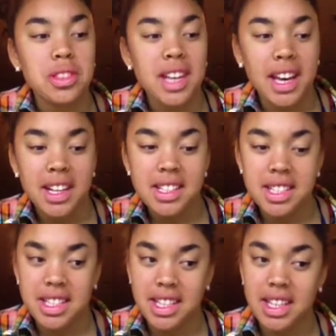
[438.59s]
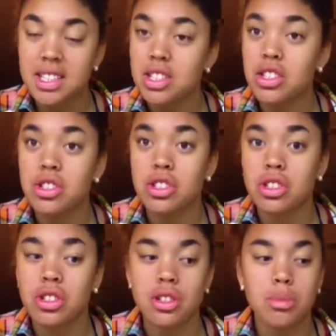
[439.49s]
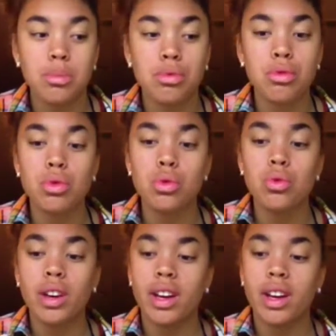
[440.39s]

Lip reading: testy test just to prove